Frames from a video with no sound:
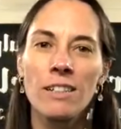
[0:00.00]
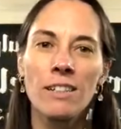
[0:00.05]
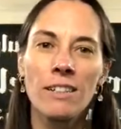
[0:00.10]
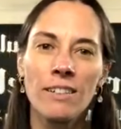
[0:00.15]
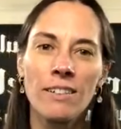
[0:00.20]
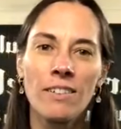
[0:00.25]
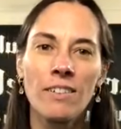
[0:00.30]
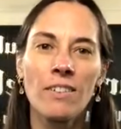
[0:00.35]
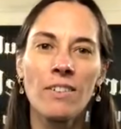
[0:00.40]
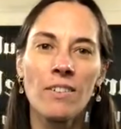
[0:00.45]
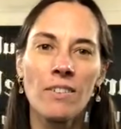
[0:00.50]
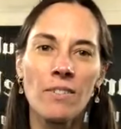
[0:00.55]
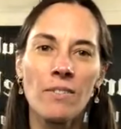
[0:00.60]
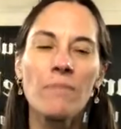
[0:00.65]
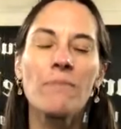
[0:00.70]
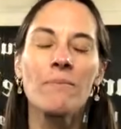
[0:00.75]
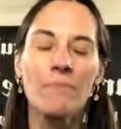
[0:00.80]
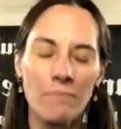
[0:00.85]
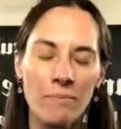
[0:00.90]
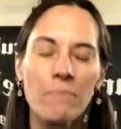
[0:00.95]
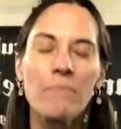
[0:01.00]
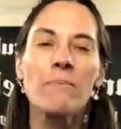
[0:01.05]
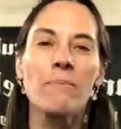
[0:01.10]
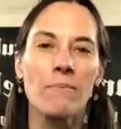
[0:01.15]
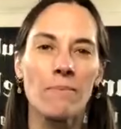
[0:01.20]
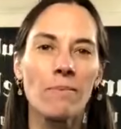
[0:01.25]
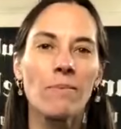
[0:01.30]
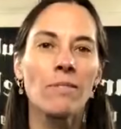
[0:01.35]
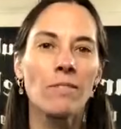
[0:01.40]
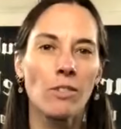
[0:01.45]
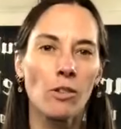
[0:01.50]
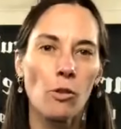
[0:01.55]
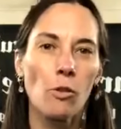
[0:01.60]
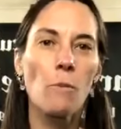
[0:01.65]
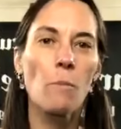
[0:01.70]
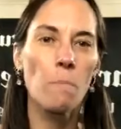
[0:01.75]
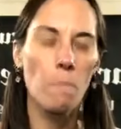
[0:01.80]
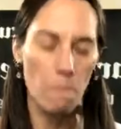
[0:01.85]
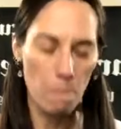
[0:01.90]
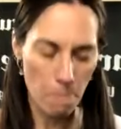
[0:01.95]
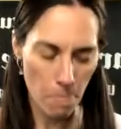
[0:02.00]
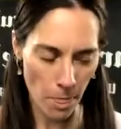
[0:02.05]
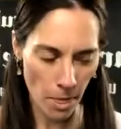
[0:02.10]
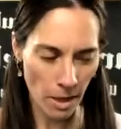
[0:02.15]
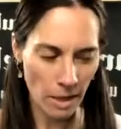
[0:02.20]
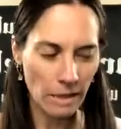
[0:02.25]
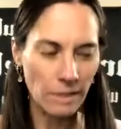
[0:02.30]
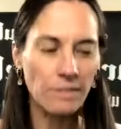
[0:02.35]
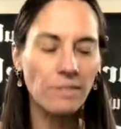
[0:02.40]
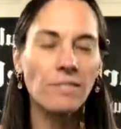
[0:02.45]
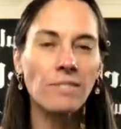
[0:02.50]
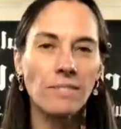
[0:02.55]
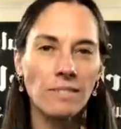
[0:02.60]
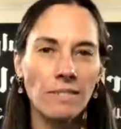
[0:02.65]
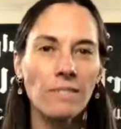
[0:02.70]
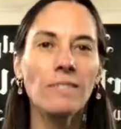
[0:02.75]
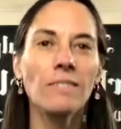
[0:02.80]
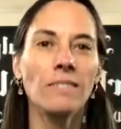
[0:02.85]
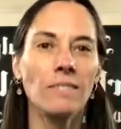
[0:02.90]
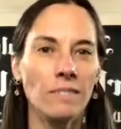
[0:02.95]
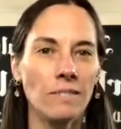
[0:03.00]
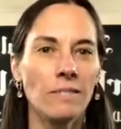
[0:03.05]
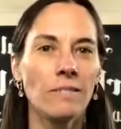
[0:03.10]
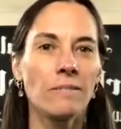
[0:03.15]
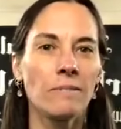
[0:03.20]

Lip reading: Yeah, somewhere in between there, 250, give or take.